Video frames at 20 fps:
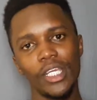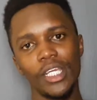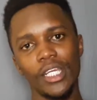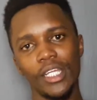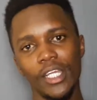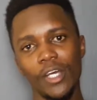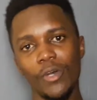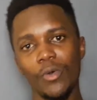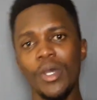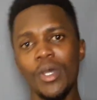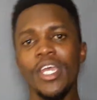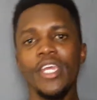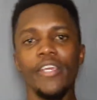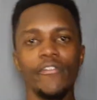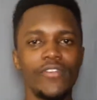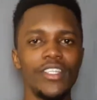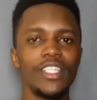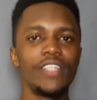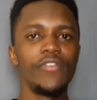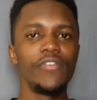Now if
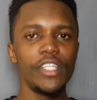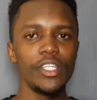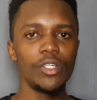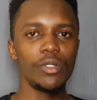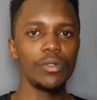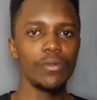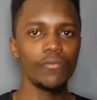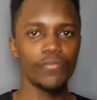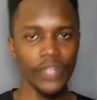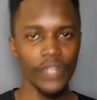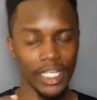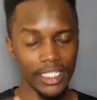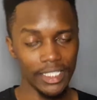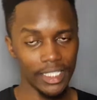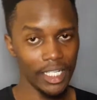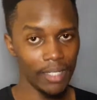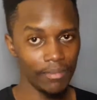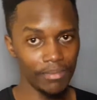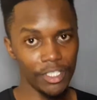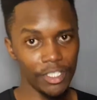this video has
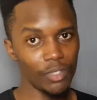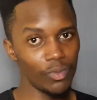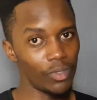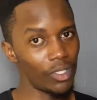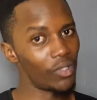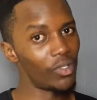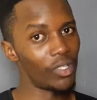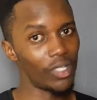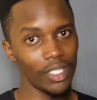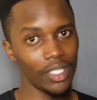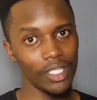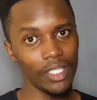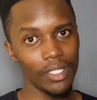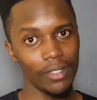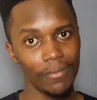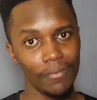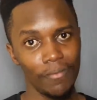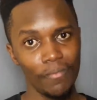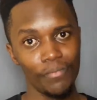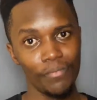helped you one way or another,
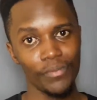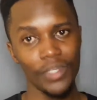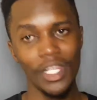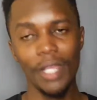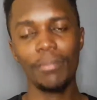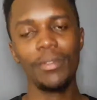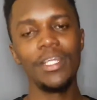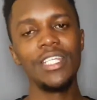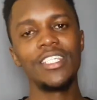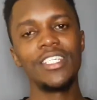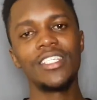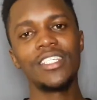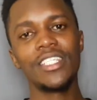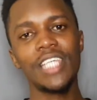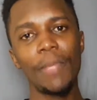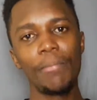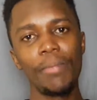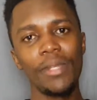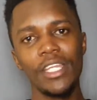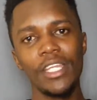please just type
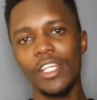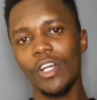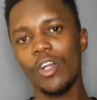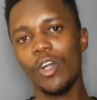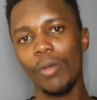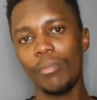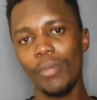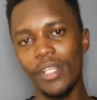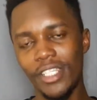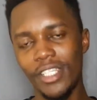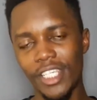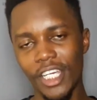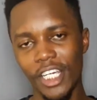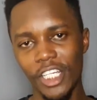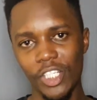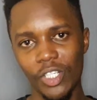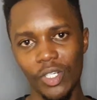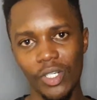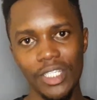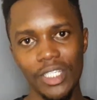in the comment
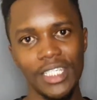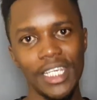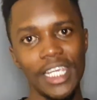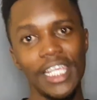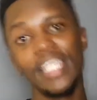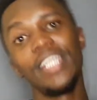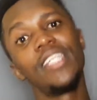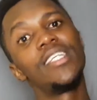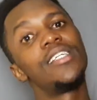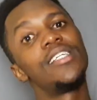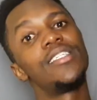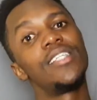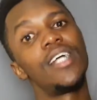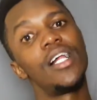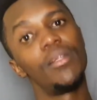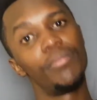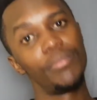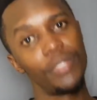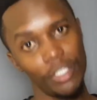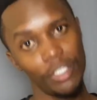section saying it has
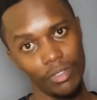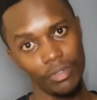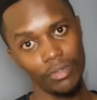helped you,